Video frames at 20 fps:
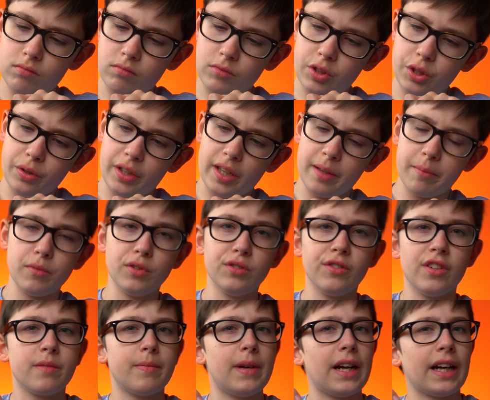you can
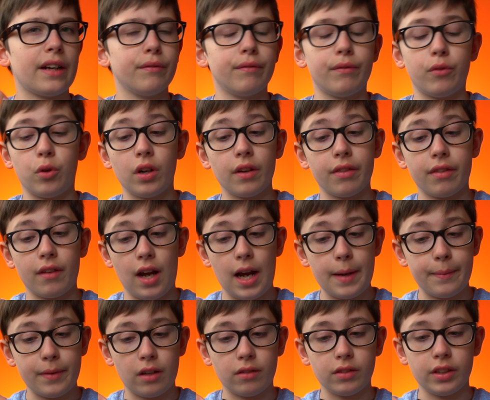move this back and forth.
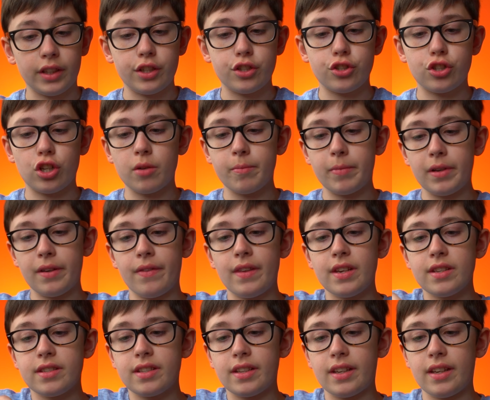I'm not really sure, but
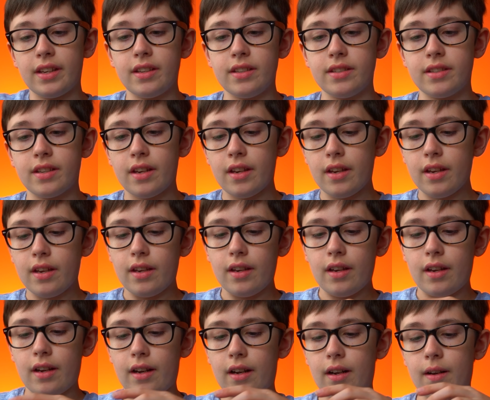this is
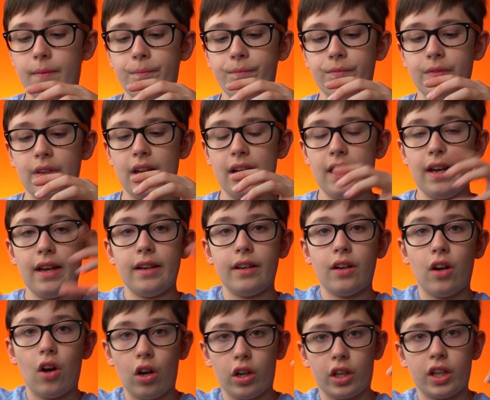
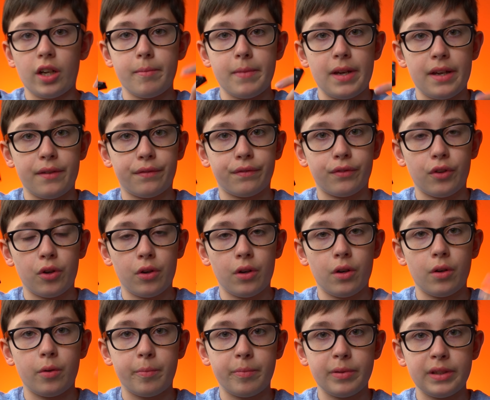an Arca
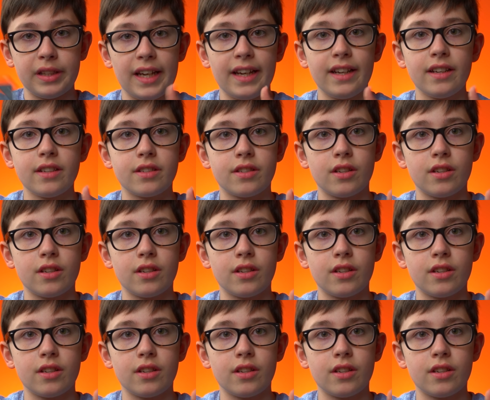Manfrotto plate.